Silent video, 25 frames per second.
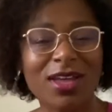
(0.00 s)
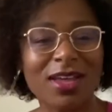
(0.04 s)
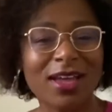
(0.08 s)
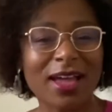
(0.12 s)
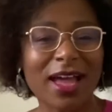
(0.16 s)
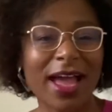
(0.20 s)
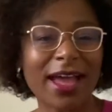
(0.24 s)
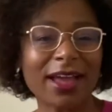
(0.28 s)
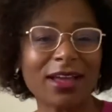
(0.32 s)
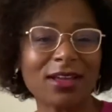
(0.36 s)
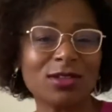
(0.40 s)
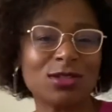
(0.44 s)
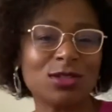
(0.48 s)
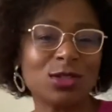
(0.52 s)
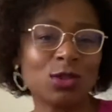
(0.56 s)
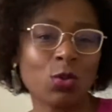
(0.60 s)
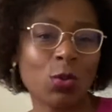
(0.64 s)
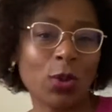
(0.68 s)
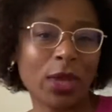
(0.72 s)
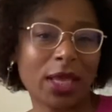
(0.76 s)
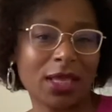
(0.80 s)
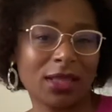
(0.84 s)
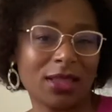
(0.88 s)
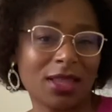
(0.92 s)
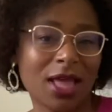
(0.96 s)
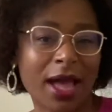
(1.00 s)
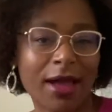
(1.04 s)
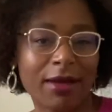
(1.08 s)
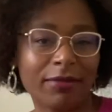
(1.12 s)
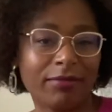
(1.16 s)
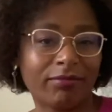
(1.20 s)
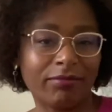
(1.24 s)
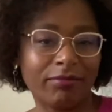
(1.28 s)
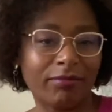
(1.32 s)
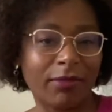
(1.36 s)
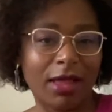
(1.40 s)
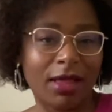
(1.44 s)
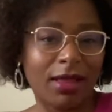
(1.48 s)
I can tweak that
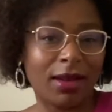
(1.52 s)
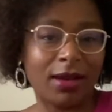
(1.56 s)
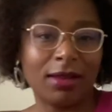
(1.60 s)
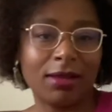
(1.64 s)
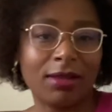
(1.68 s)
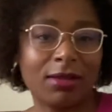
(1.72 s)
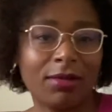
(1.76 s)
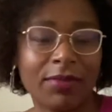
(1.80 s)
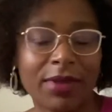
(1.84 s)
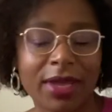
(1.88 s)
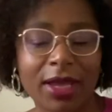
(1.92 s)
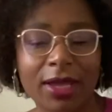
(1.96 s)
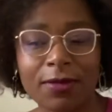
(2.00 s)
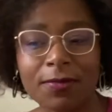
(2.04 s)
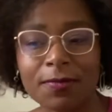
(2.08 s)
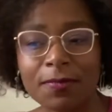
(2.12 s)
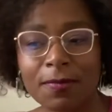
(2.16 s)
a little bit.